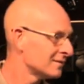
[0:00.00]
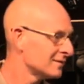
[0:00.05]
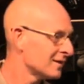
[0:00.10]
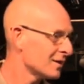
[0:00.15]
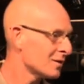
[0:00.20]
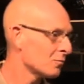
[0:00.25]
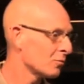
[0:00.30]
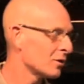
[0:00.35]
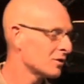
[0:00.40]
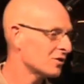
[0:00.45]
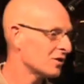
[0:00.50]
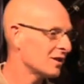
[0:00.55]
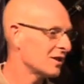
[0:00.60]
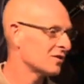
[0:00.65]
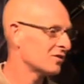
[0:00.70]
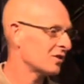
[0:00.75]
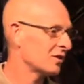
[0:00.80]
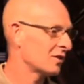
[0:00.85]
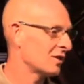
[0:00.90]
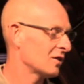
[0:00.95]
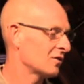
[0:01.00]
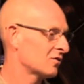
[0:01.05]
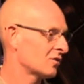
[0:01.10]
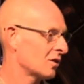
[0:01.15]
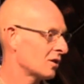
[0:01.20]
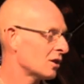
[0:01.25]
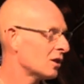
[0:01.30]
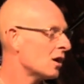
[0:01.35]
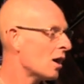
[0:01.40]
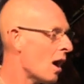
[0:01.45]
In other words, this, this
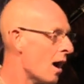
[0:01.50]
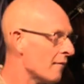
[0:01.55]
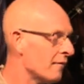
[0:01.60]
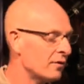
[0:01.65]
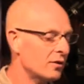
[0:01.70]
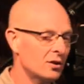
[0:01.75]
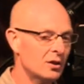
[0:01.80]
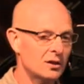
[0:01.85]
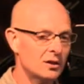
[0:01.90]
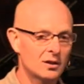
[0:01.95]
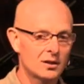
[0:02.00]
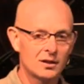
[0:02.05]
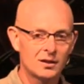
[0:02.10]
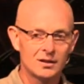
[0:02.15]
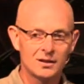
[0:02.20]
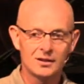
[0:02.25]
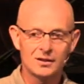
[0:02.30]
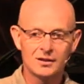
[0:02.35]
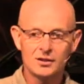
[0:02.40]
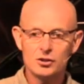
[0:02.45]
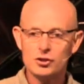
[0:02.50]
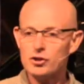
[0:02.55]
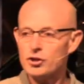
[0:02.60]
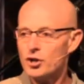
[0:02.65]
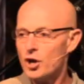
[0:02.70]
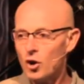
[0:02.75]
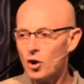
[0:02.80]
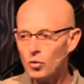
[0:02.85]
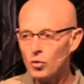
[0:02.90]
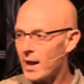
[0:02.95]
covenant,
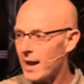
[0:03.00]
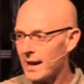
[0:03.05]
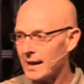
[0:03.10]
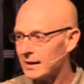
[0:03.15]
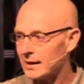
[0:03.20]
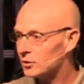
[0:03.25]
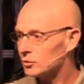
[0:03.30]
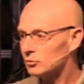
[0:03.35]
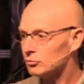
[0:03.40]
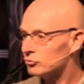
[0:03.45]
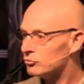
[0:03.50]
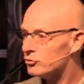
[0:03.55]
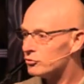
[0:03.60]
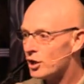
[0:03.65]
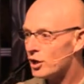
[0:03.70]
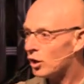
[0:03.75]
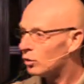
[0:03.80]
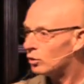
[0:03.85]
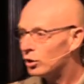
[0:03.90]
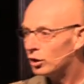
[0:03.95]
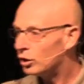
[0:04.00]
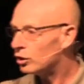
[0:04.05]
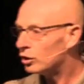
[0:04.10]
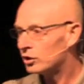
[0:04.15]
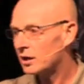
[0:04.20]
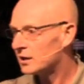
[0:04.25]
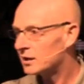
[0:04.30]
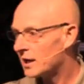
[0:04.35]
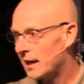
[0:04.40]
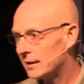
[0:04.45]
no angle, no
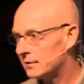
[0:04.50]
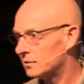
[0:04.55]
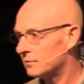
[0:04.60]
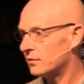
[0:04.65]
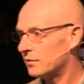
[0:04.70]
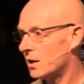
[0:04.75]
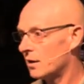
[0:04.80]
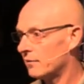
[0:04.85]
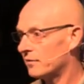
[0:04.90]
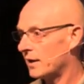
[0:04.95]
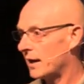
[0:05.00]
hook kind of love.